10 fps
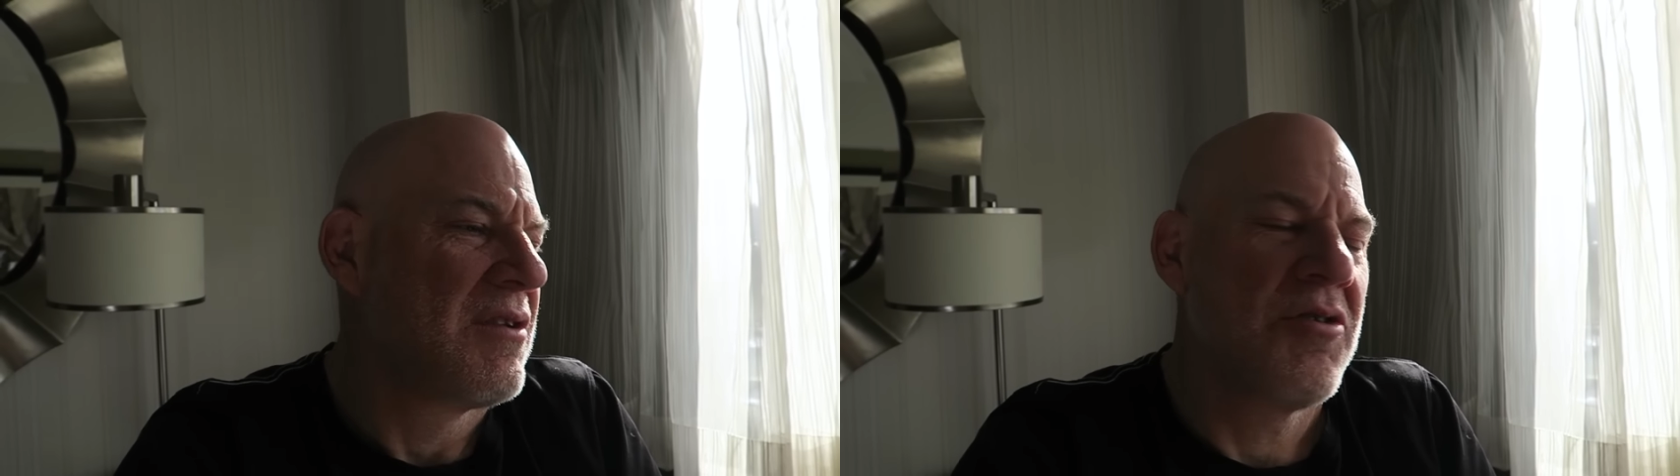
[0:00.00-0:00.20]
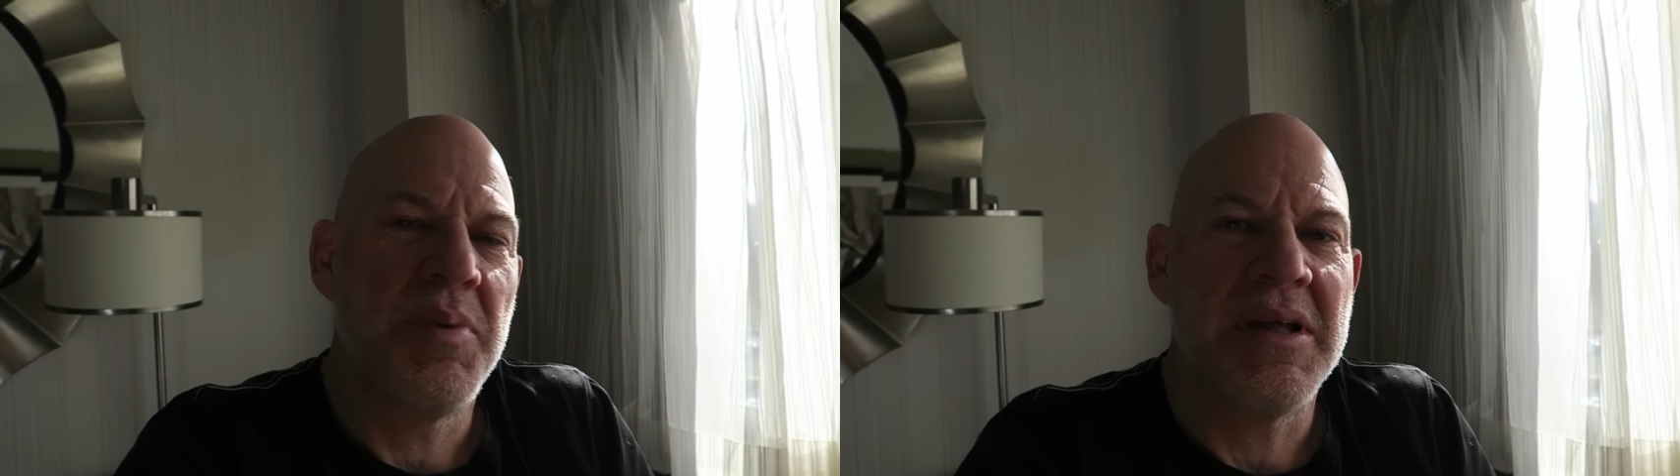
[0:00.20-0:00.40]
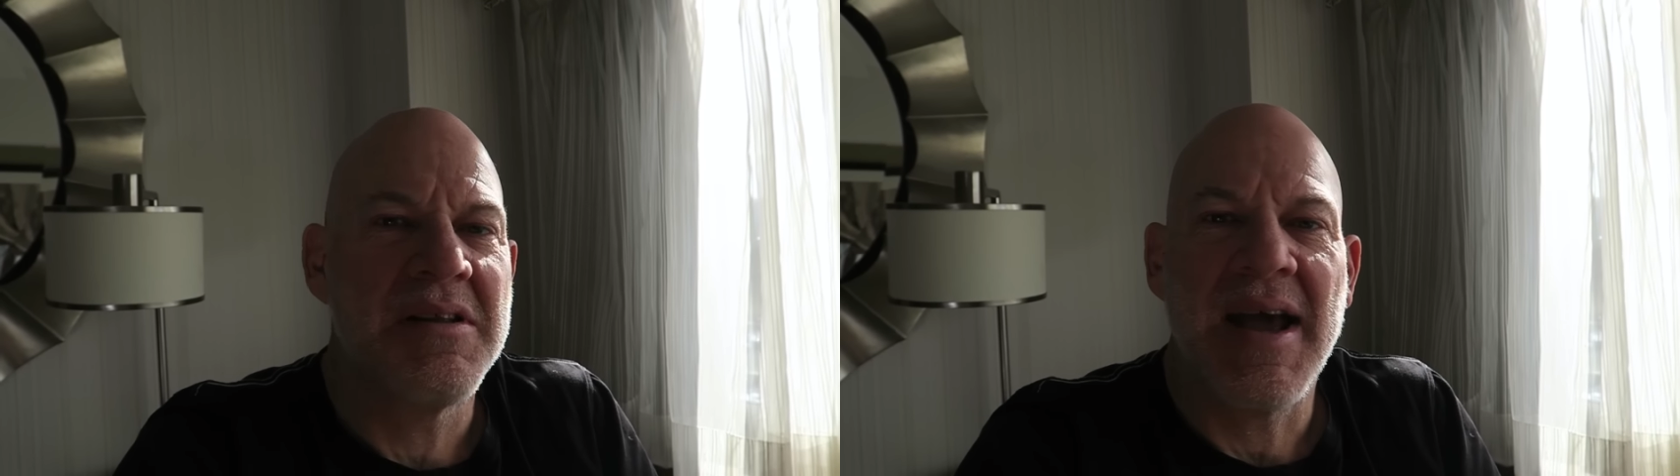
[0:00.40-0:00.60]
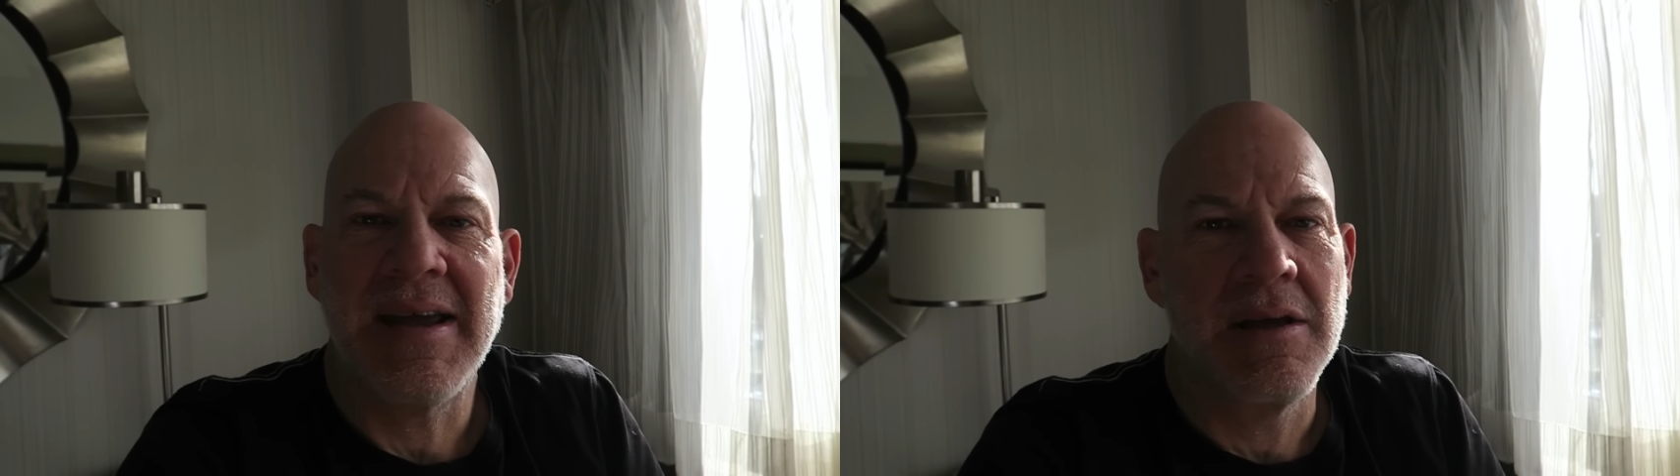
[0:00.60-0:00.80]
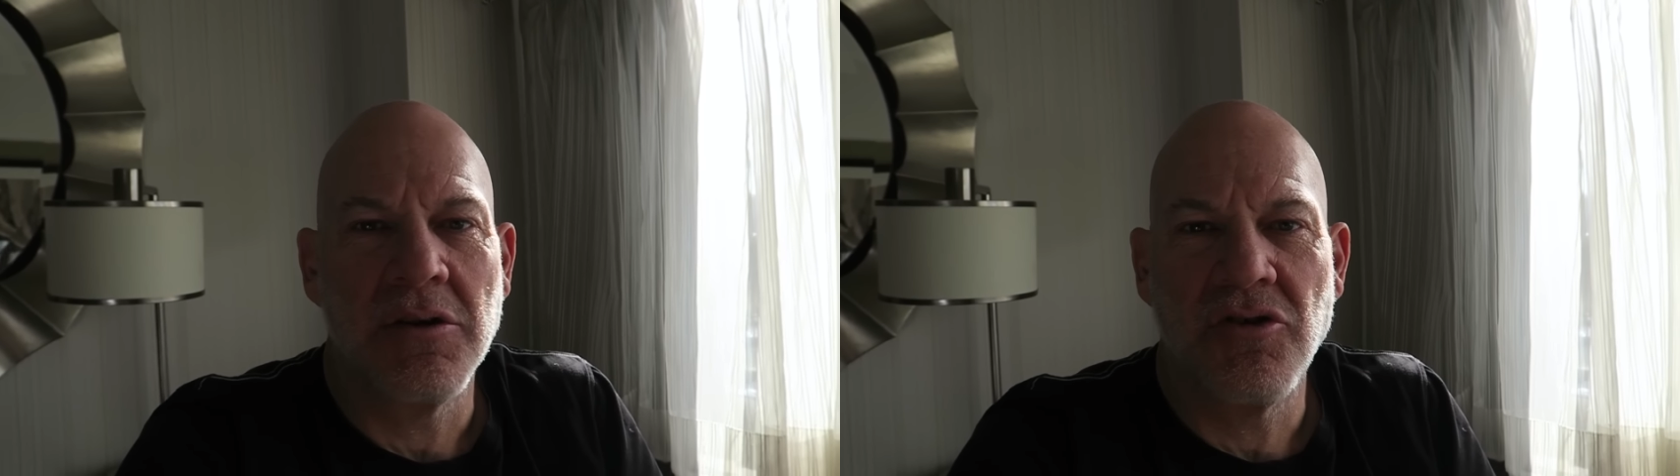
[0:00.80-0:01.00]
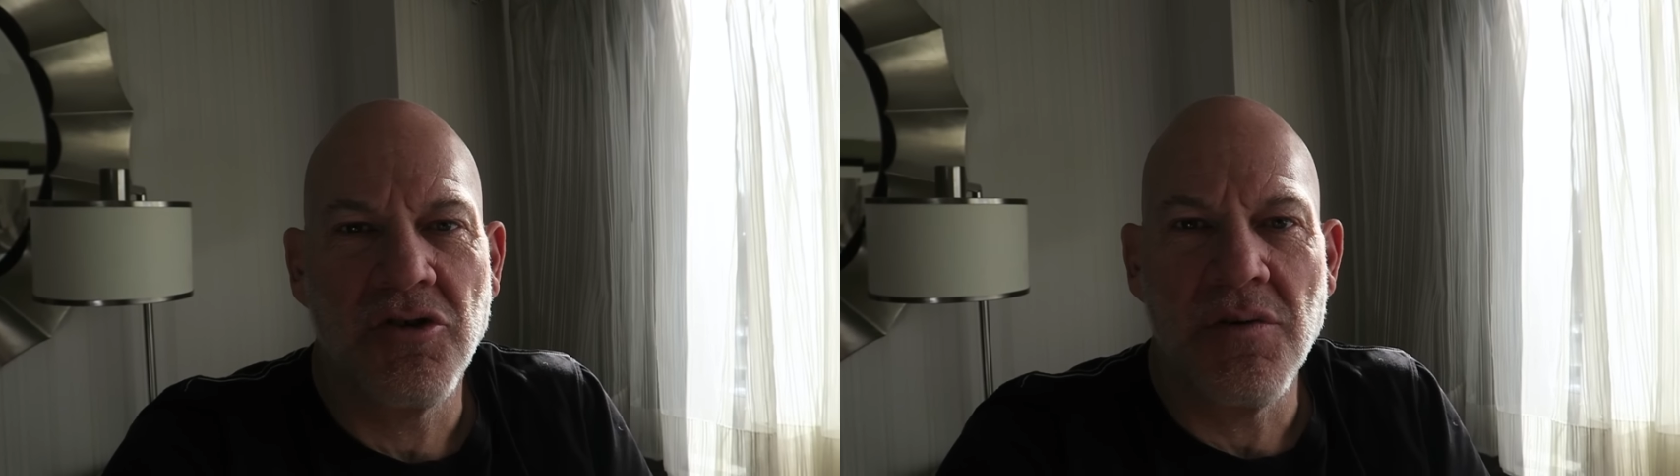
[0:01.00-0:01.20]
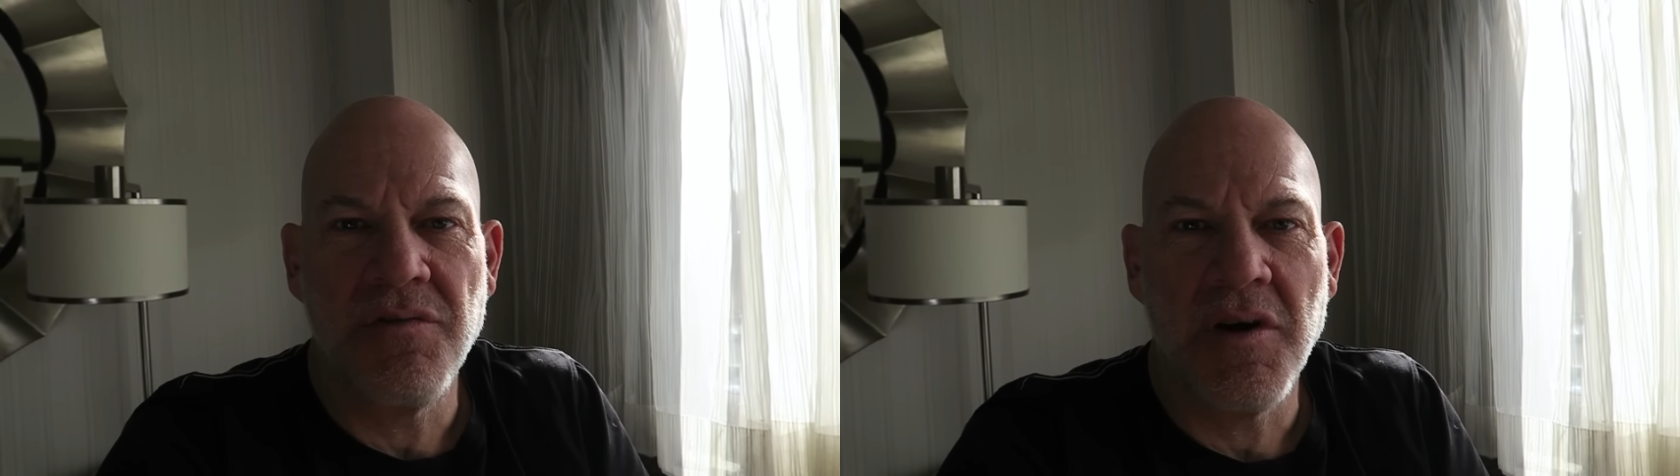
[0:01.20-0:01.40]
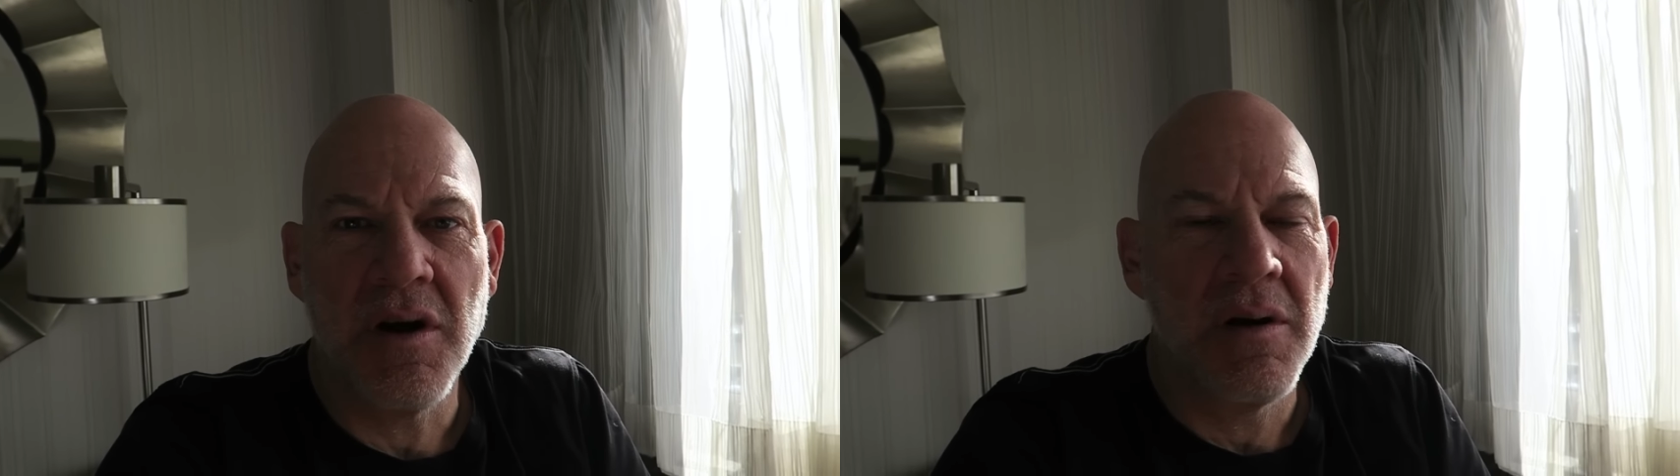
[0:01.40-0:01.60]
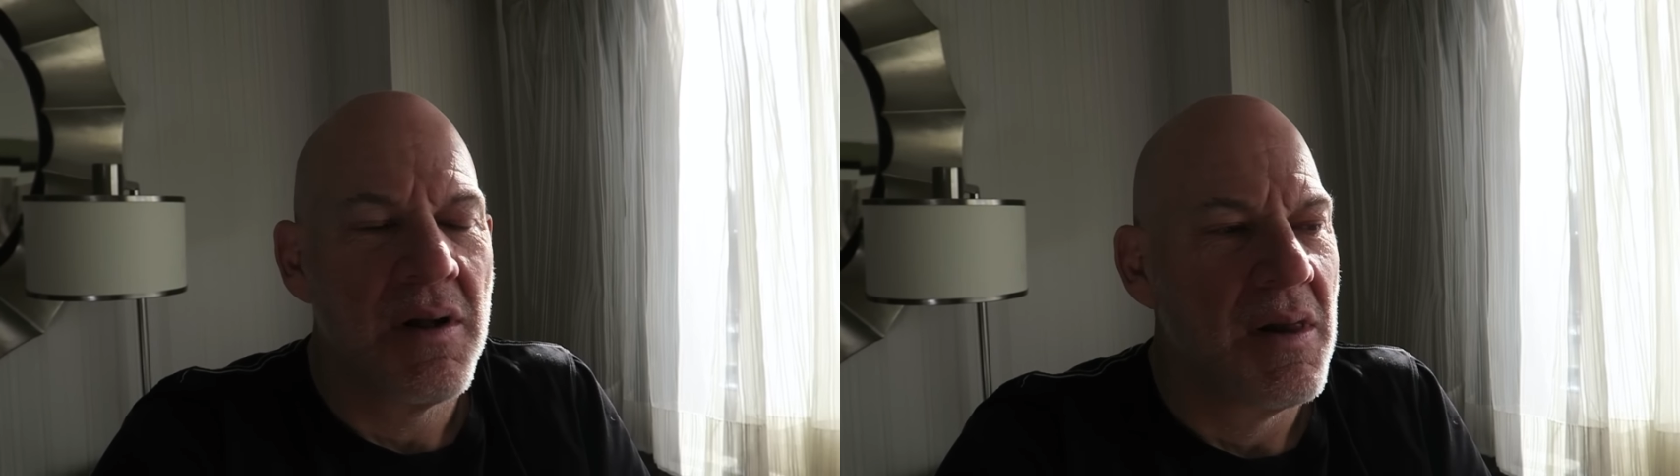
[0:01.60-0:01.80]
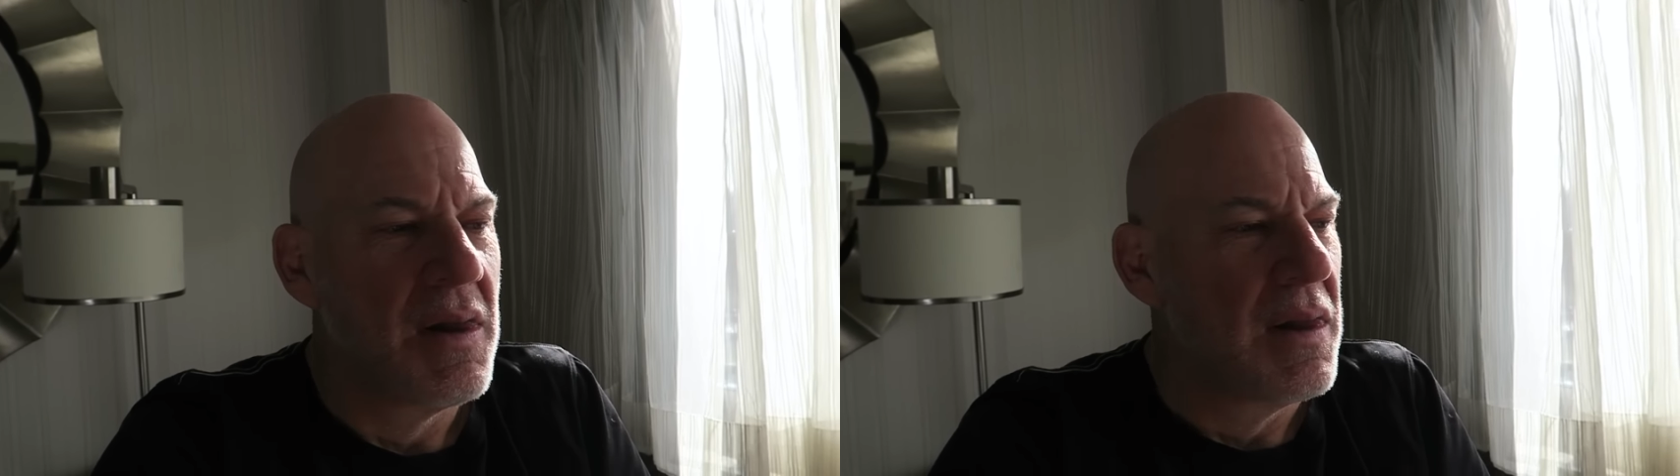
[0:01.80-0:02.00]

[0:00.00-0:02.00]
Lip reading: spectacular so far,